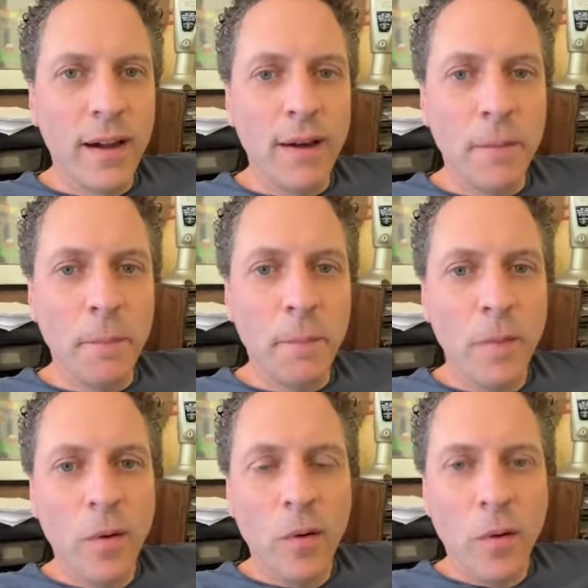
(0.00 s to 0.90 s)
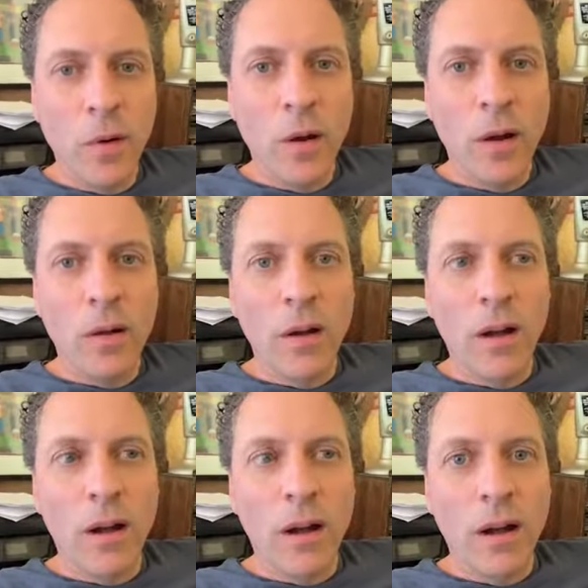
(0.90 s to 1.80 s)

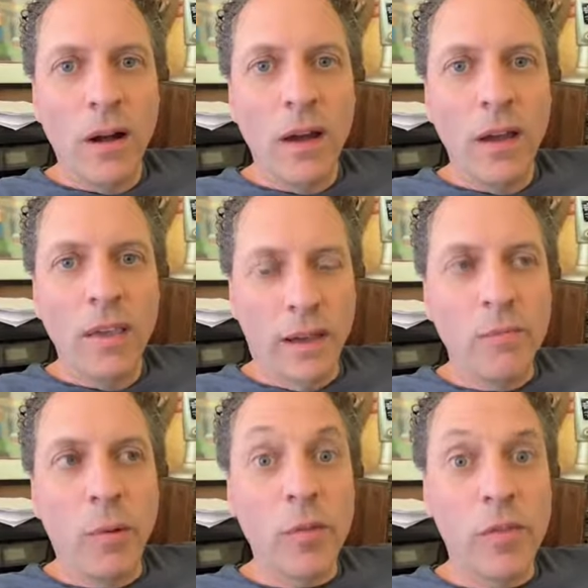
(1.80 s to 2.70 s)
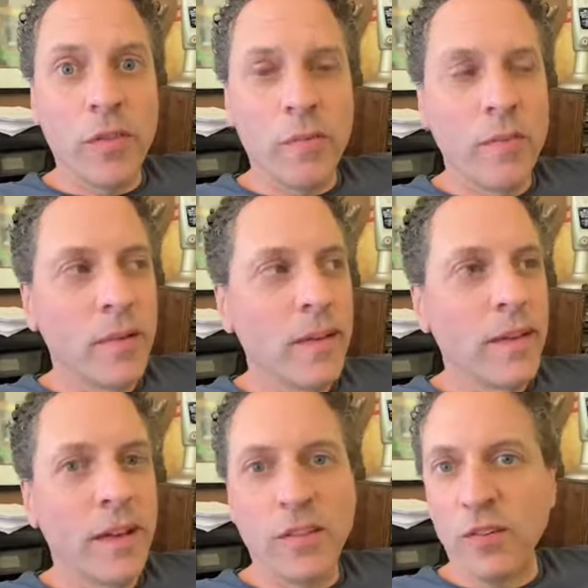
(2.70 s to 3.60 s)
Both of them.
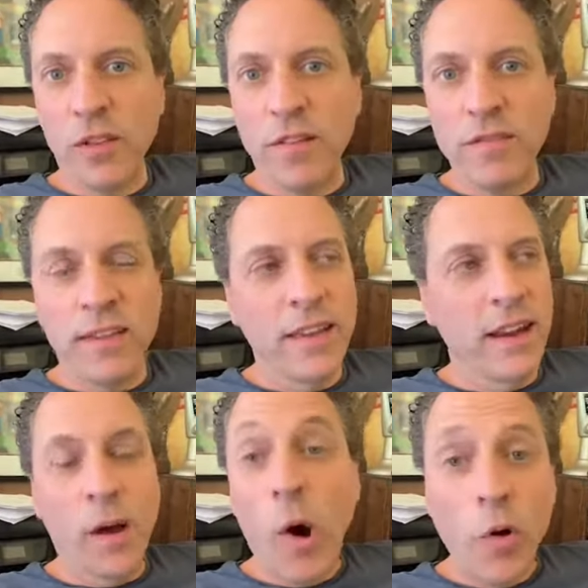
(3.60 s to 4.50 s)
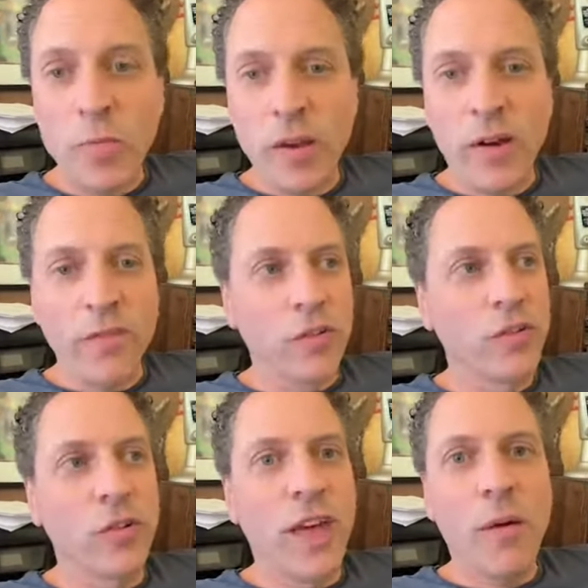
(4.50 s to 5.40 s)
And they're lovely, and I'll always be
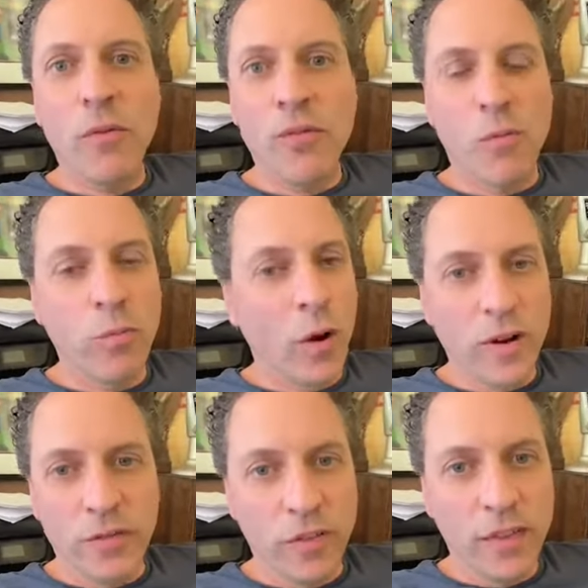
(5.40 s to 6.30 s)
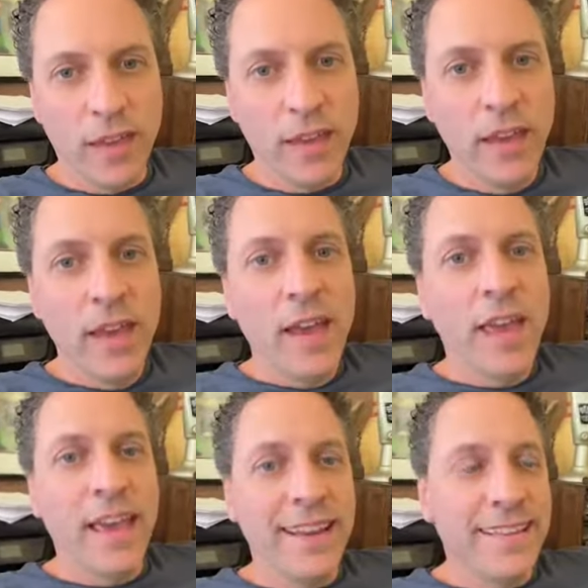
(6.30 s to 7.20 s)
grateful. So that was a wonderful thing.
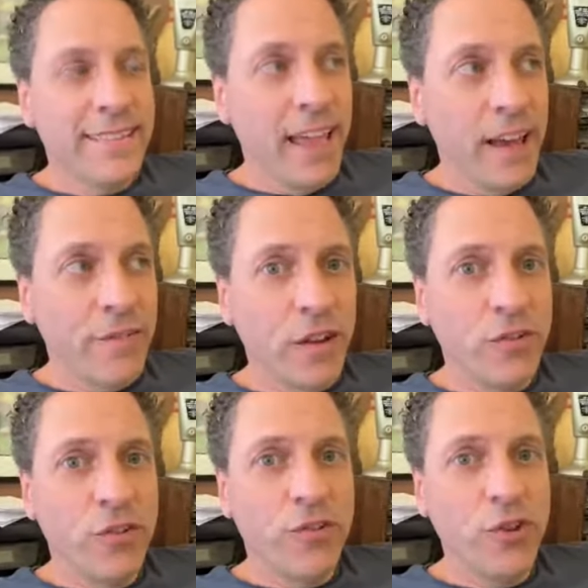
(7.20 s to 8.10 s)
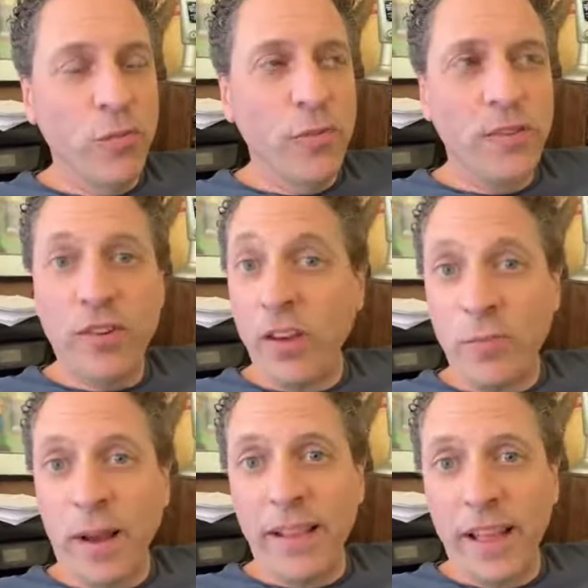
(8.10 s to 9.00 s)
Getting staffed on Just Shoot Me
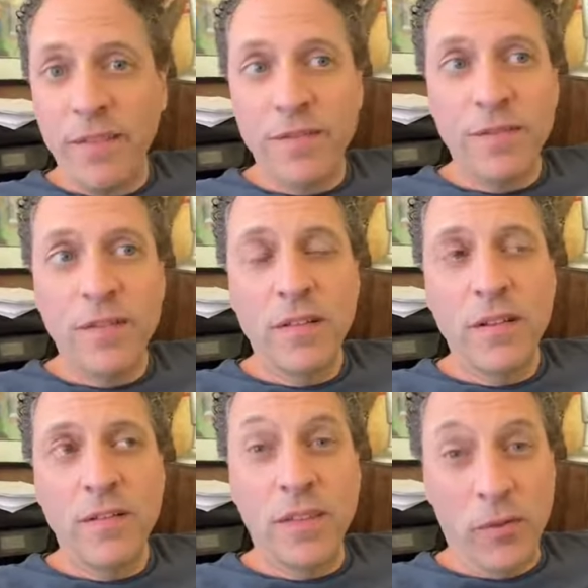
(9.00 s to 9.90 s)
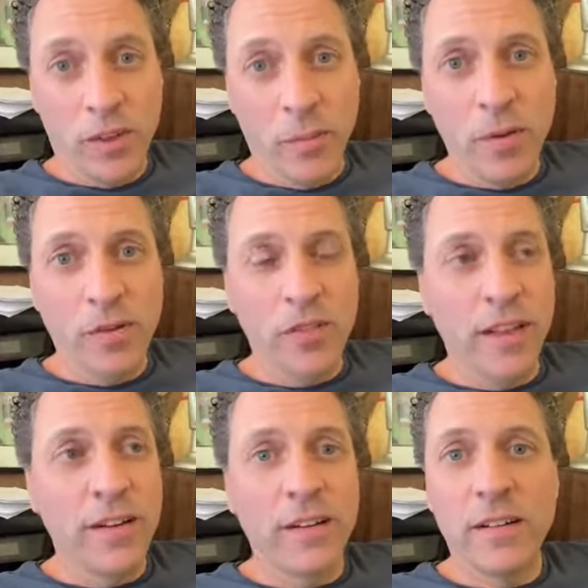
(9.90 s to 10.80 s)
changed my life. That was a couple of
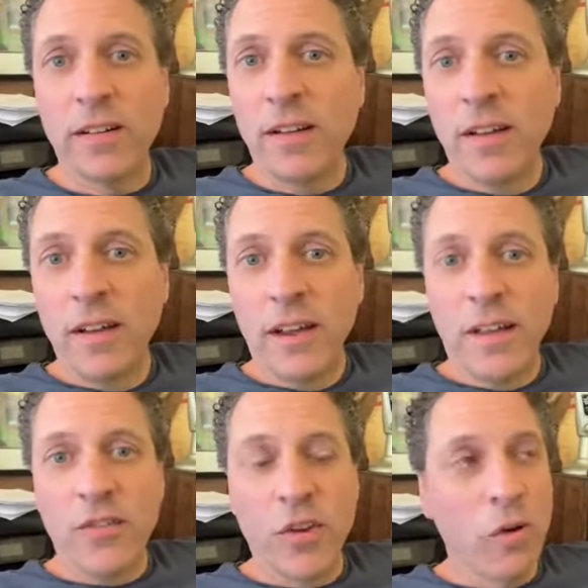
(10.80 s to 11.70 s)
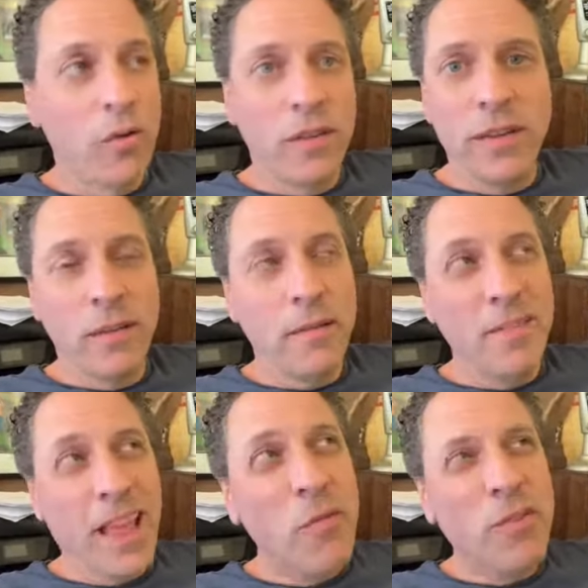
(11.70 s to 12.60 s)
years later. And so
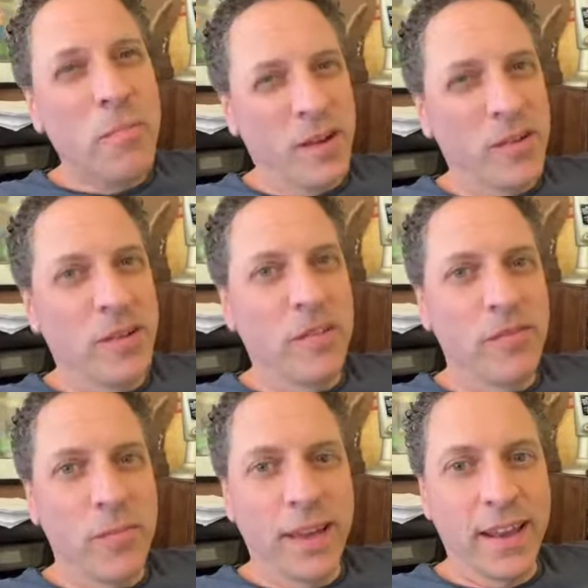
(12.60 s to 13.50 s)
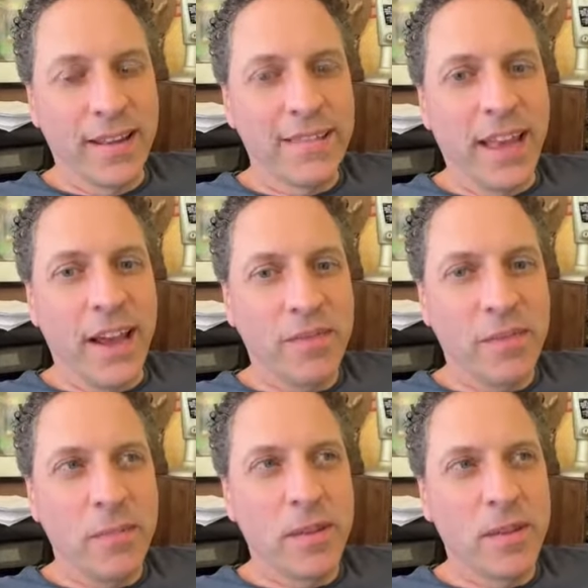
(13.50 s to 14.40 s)
that was a bigger deal for me, getting
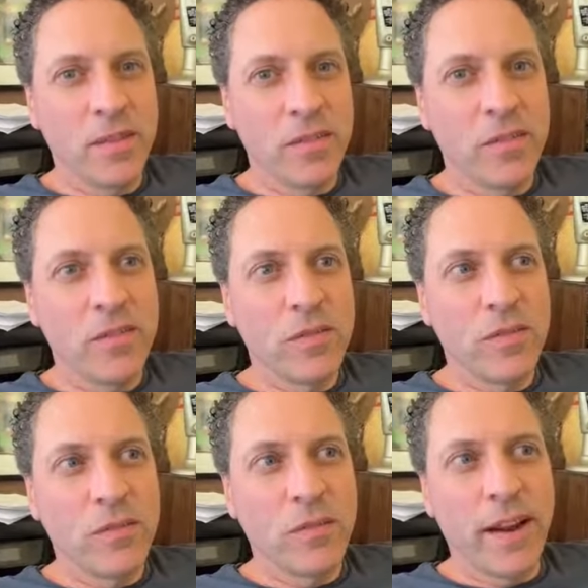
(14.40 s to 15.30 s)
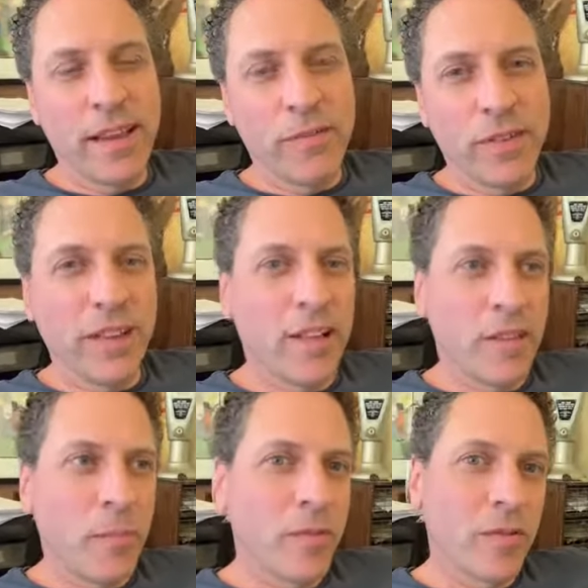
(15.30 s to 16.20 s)
staffed, because writing a
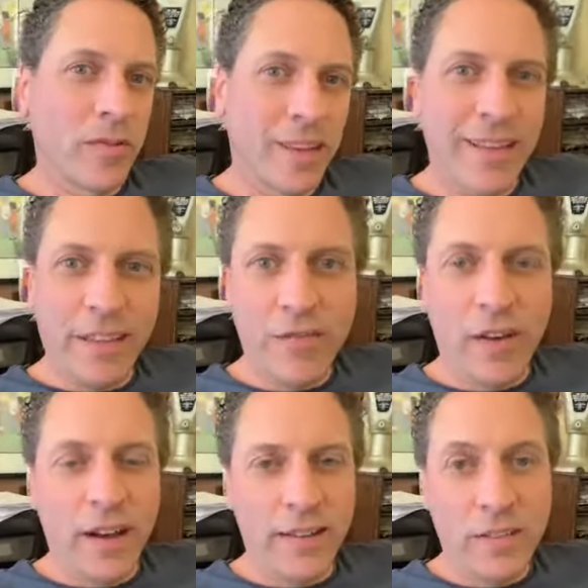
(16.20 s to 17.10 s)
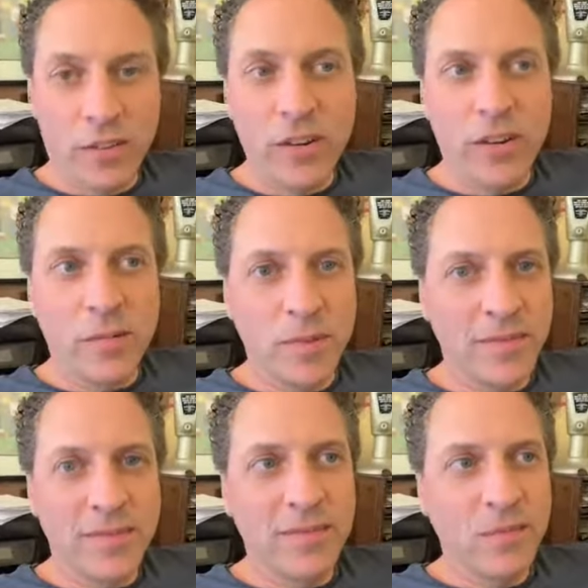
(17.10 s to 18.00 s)
freelance episode, that's fine, that's good,
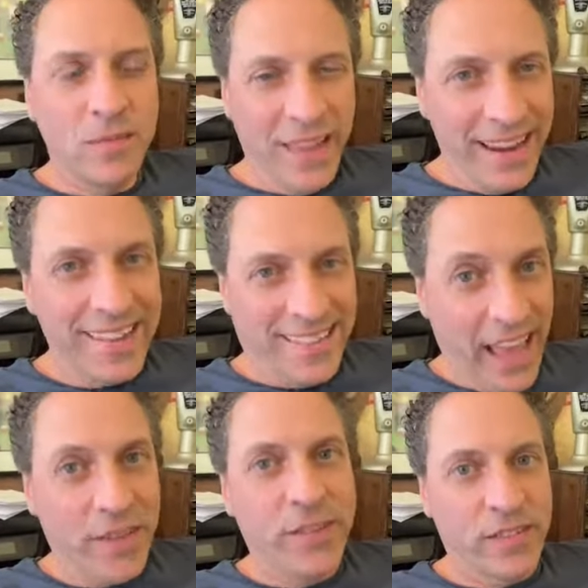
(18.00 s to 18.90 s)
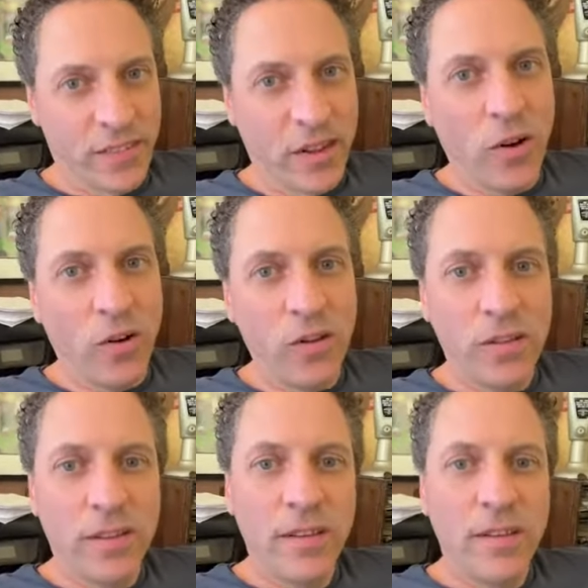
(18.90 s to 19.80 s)
but getting staffed is the goal.
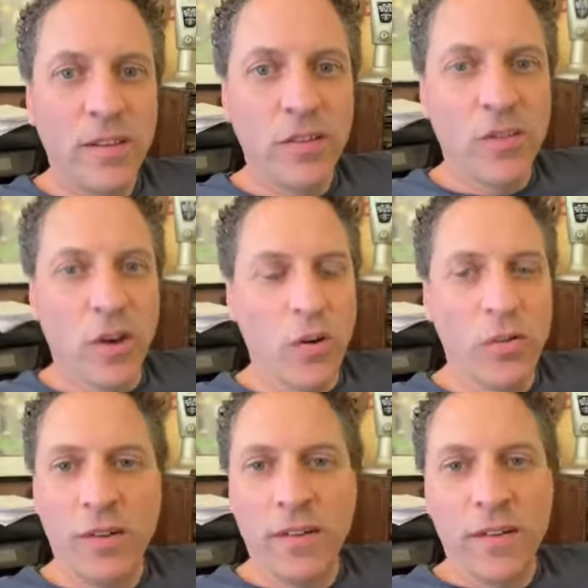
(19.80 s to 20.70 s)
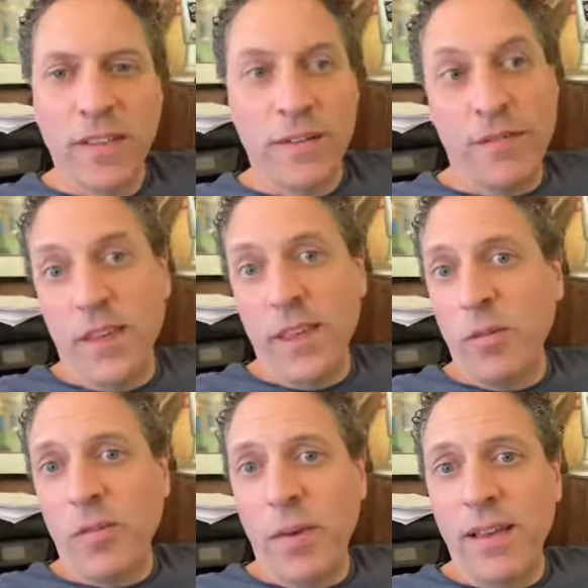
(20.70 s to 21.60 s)
So the
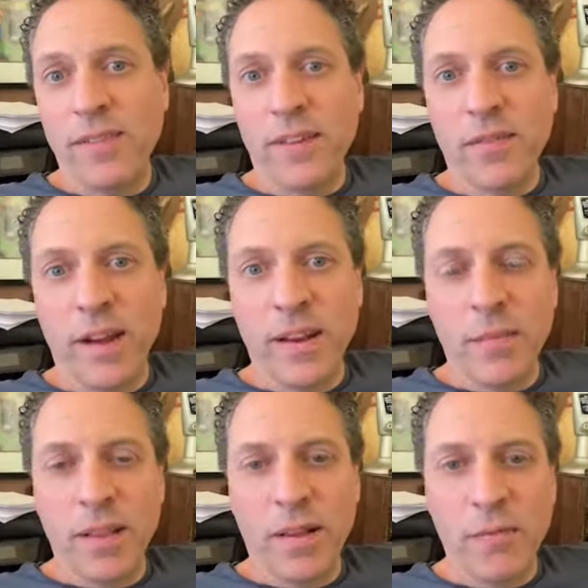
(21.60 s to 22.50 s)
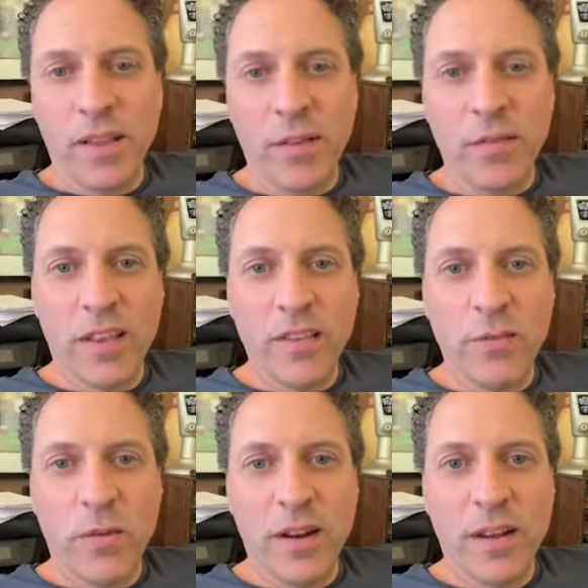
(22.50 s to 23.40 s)
feeling was amazing, right? I mean,
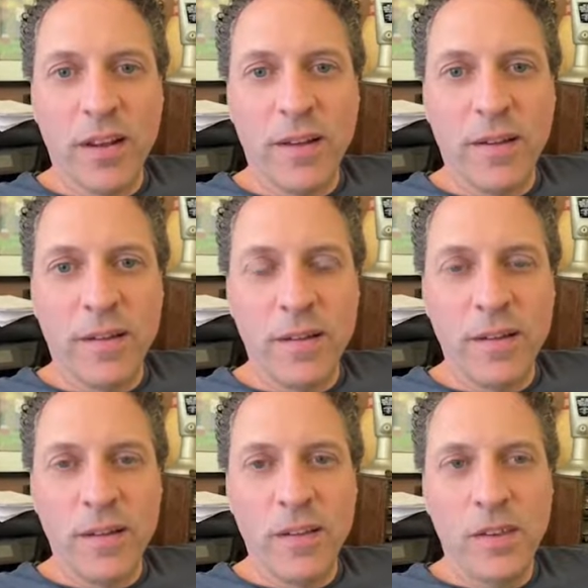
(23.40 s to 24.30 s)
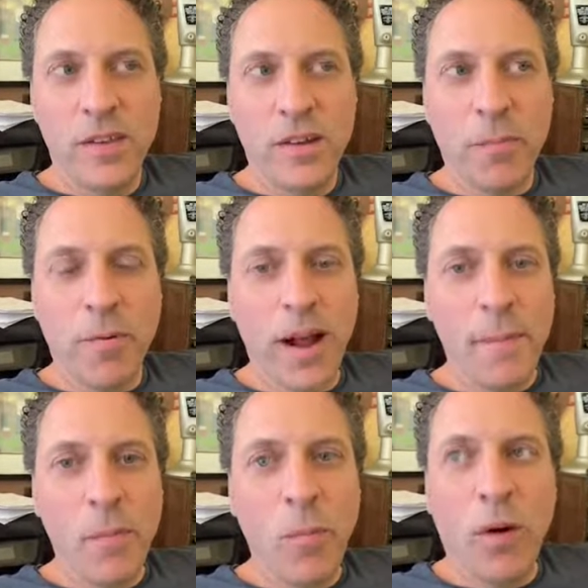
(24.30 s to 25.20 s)
that's what the
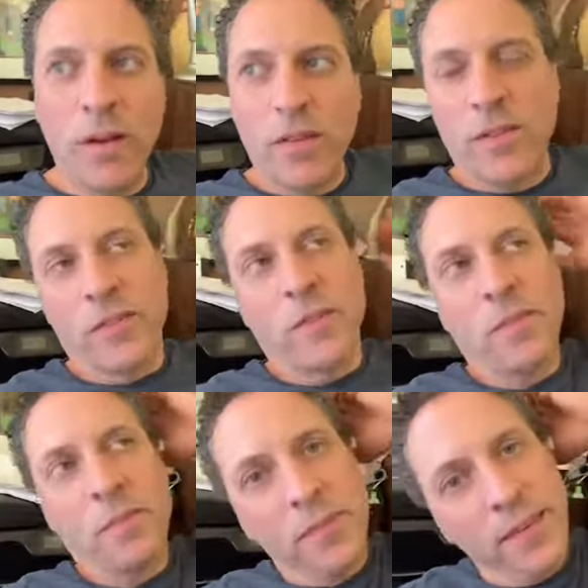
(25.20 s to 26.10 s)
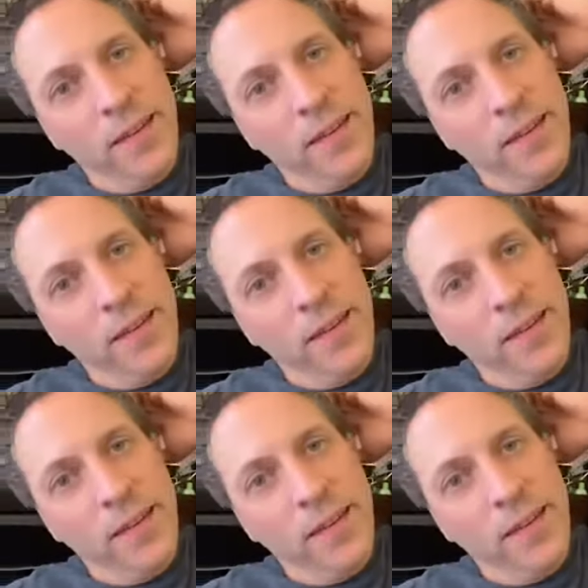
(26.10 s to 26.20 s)
problem was,